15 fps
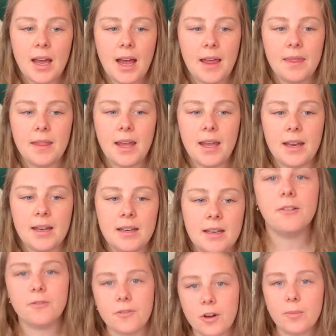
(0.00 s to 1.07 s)
And then
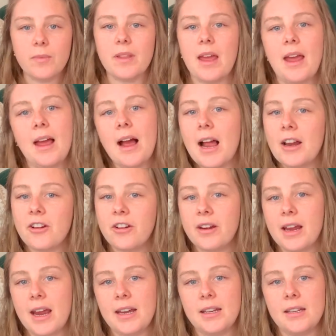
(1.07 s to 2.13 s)
from there I
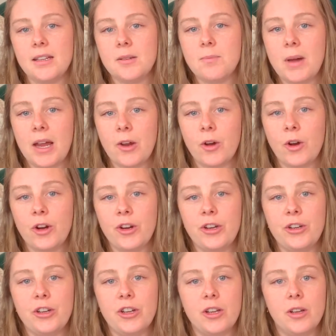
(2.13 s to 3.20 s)
created my
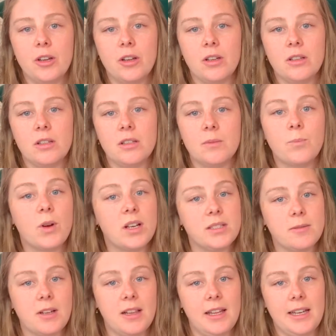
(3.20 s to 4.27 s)
own brush
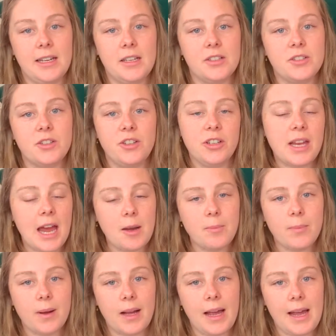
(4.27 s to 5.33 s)
cleaner. So you can
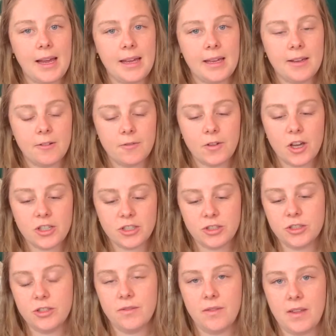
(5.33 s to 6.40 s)
buy versions
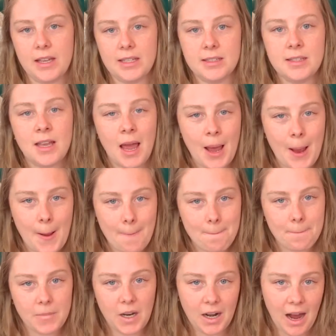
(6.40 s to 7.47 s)
of this,
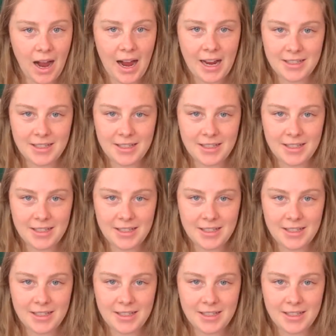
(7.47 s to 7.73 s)
but I